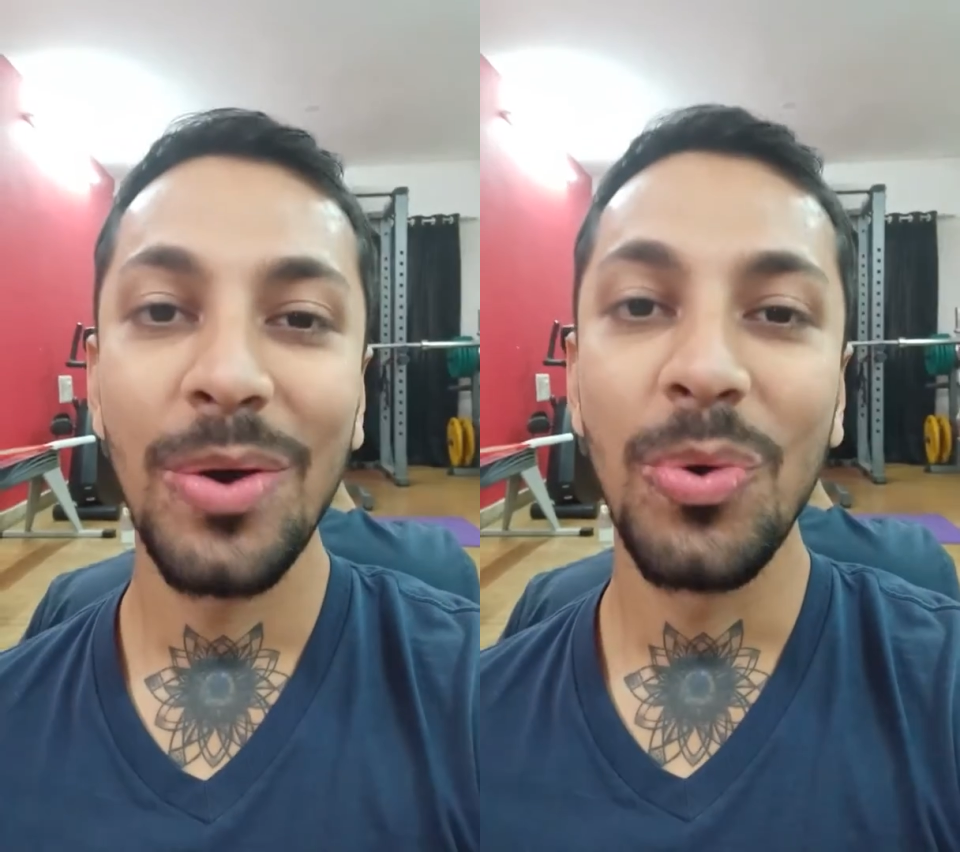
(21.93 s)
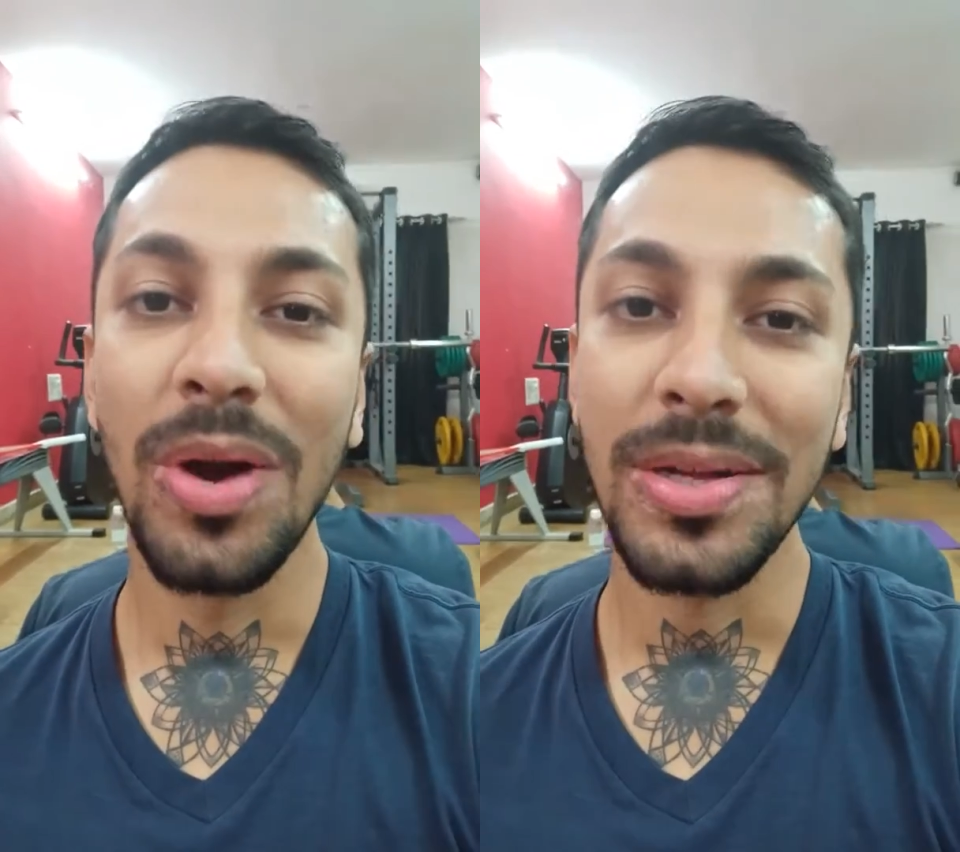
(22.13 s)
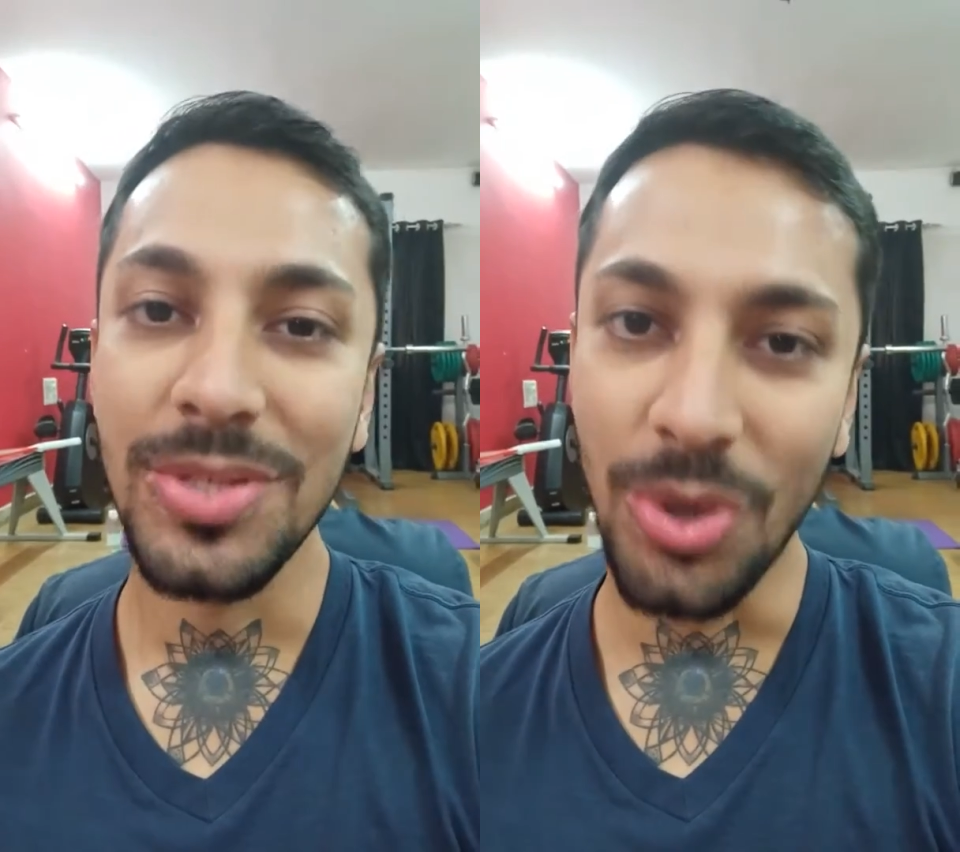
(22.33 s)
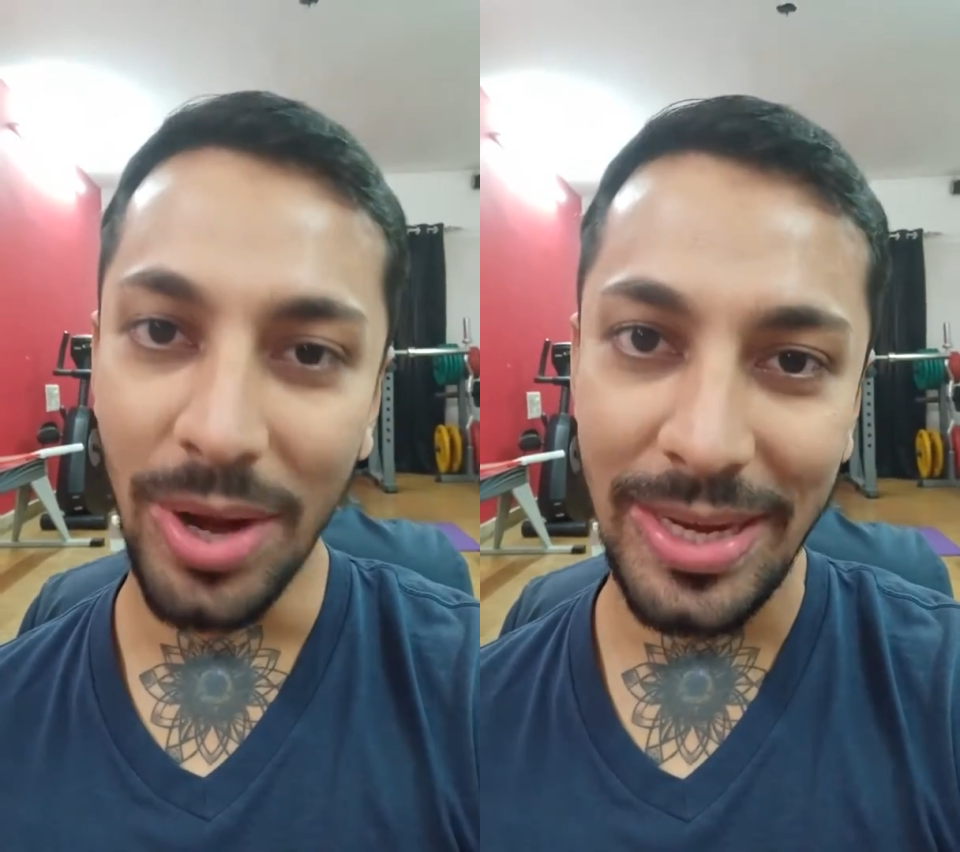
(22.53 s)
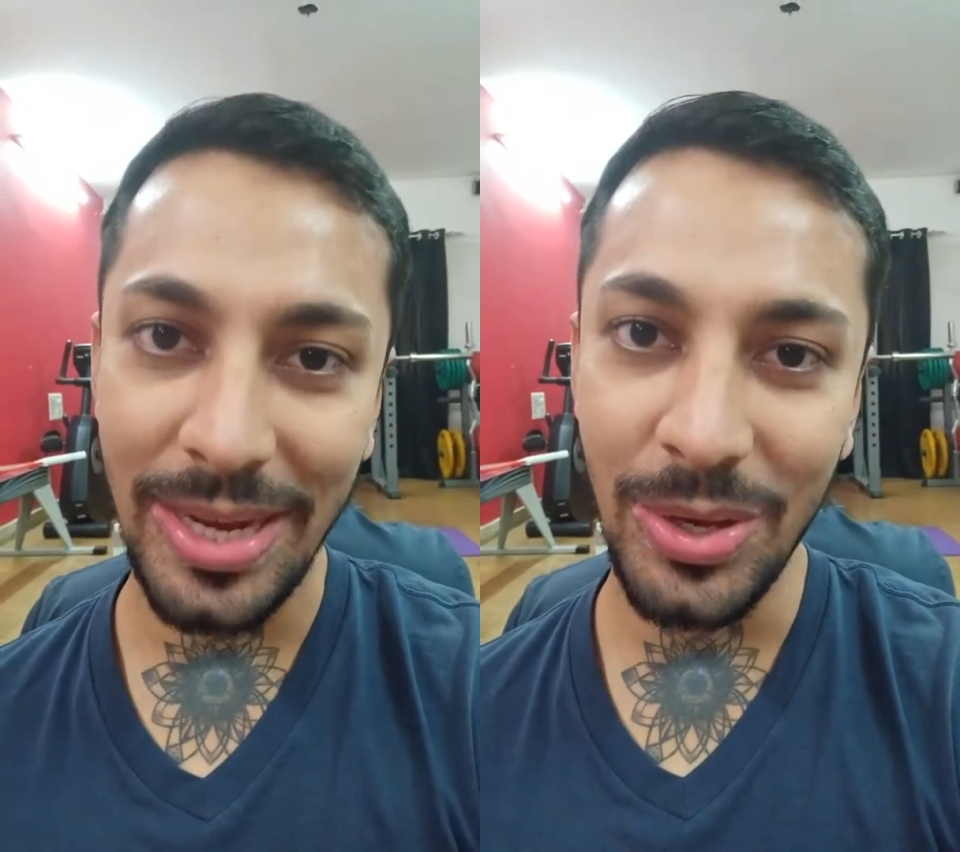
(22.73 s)
who are
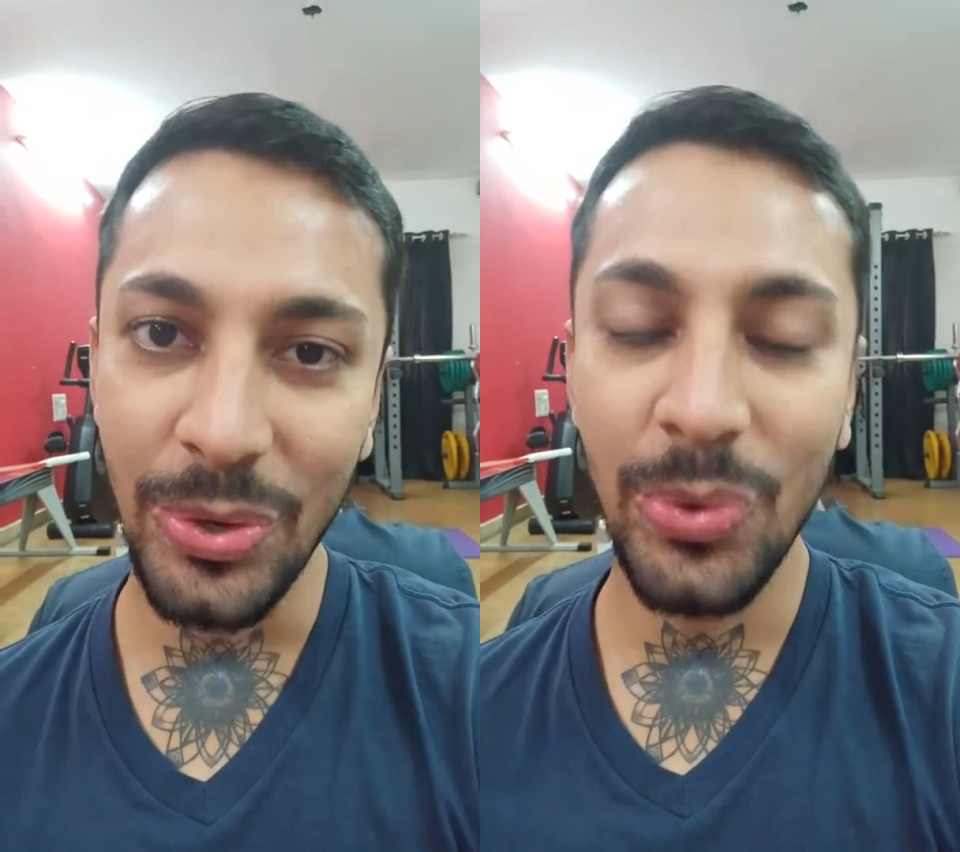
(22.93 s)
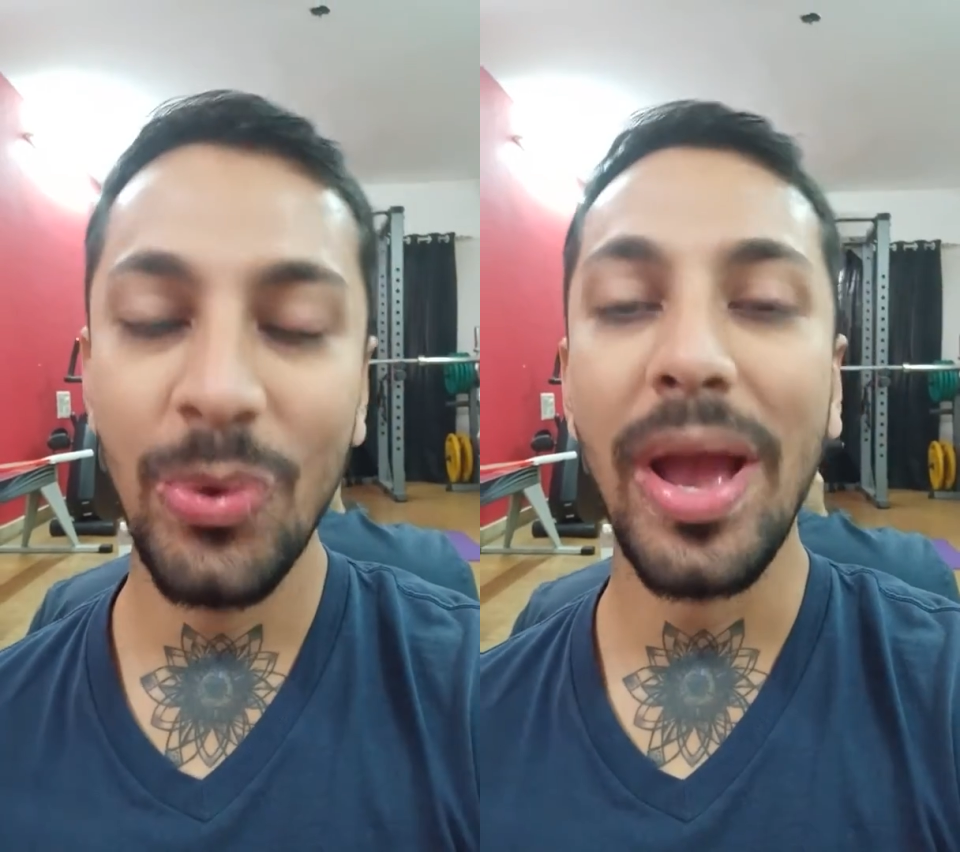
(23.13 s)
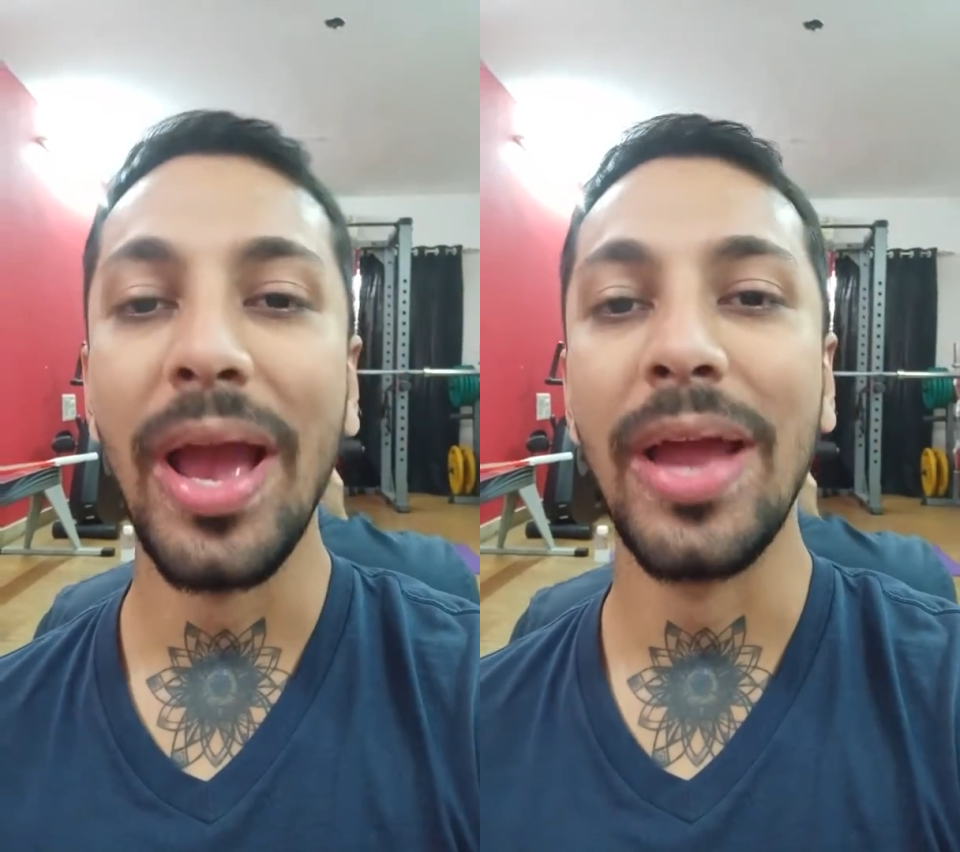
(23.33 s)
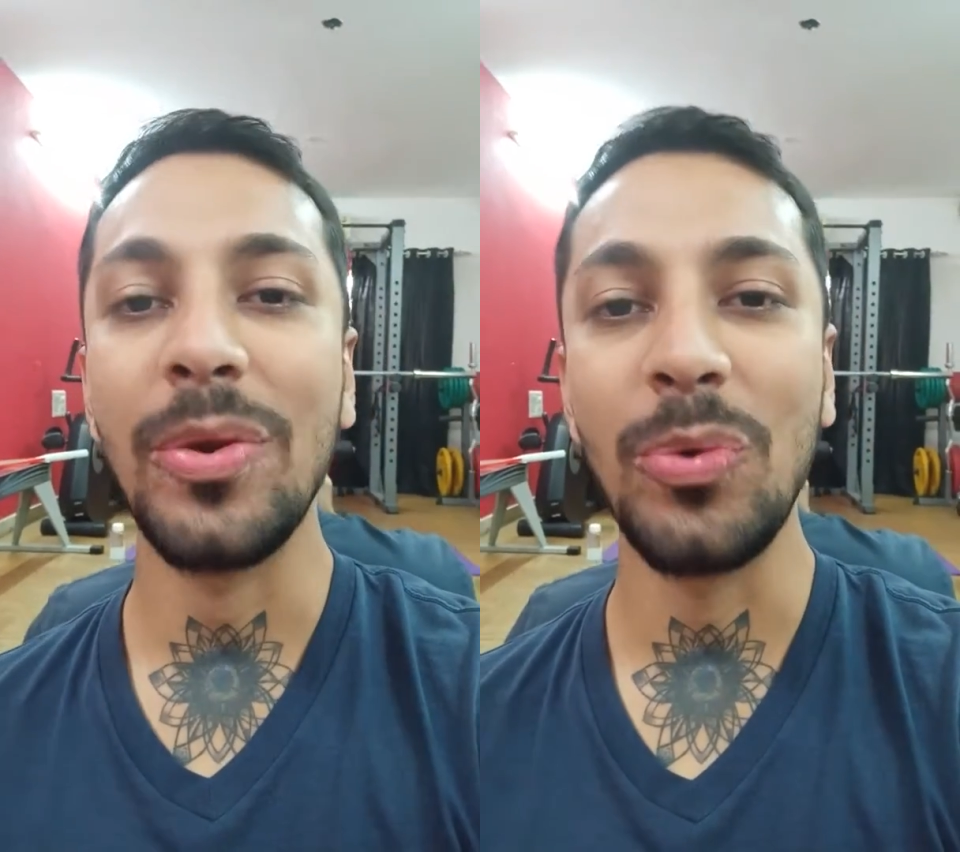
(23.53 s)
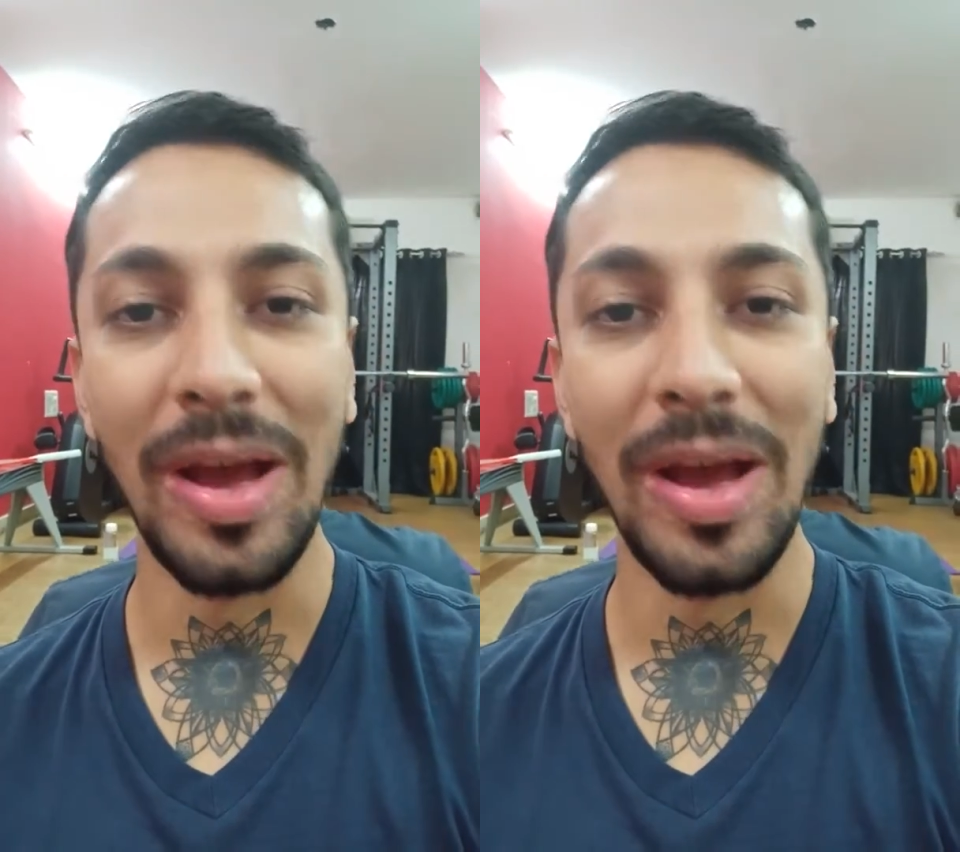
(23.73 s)
joined in new and who